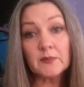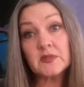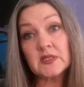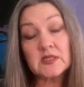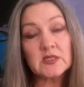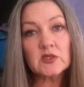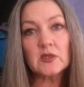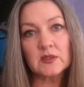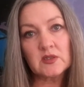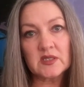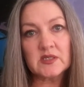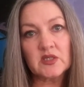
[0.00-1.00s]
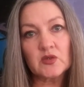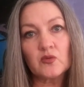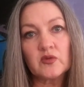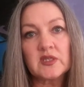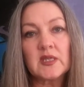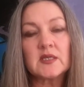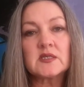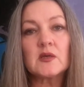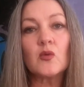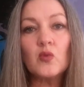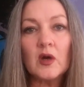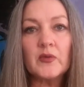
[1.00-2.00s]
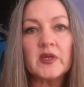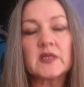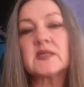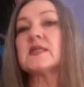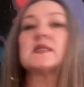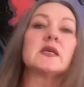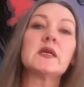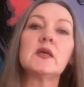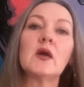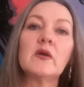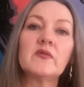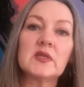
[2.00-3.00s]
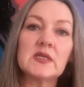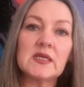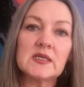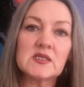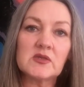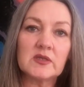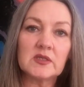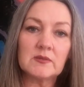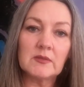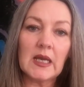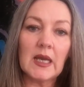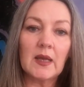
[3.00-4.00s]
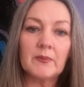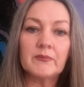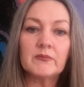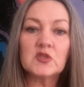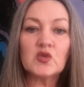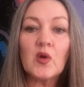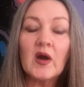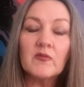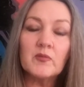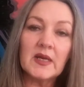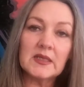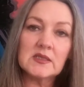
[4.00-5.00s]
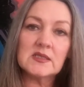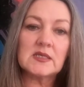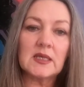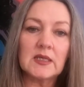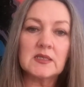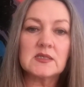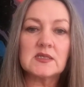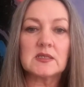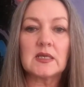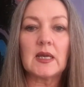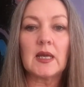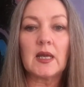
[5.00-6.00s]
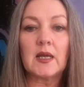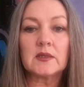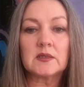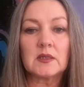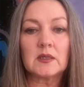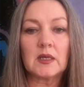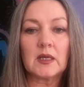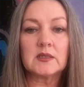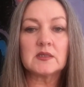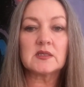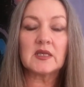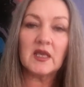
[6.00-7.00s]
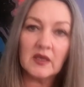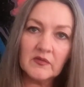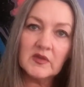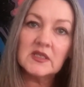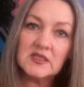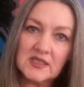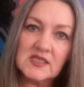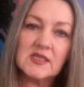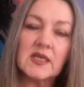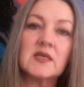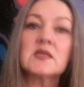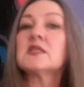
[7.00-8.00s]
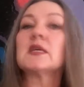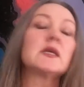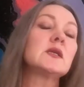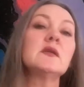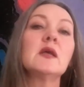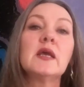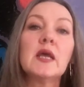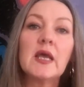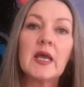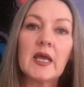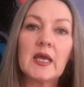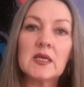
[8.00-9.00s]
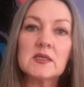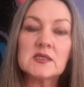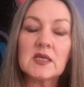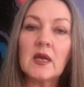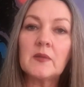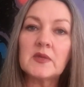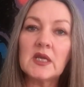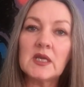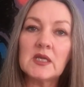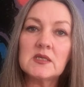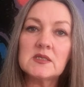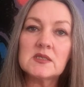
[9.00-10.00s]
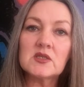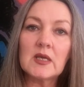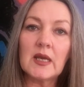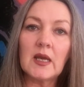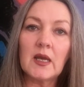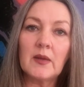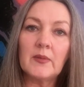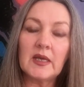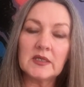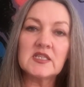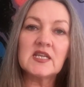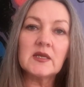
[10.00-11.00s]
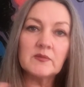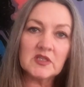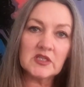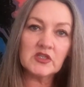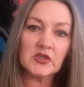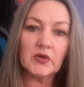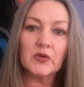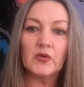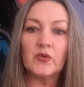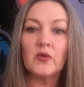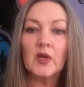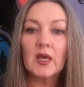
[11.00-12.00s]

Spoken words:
just stored there. So what we're going to see over the next sort of 12 months is heavy discounting as companies attempt to